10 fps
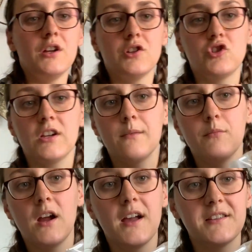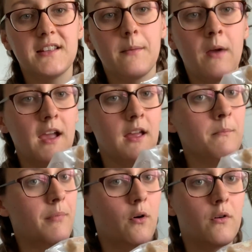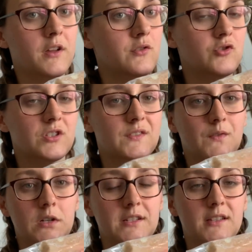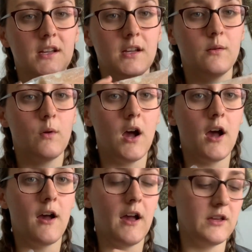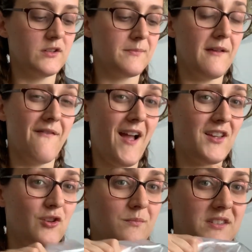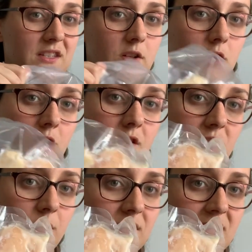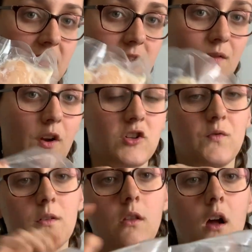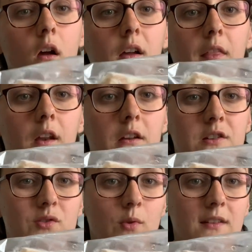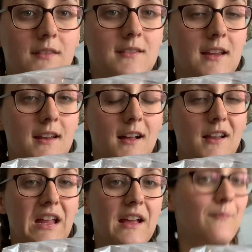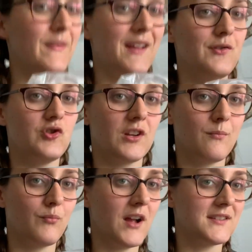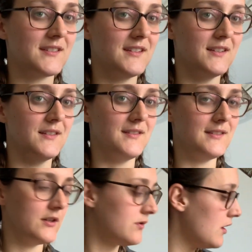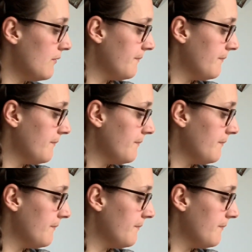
Chicken breast, I buy it in bulk and just freeze it. I use my vacuum sealer so it stays fresh for long, and then I just write the date on it, and chicken breast is 0.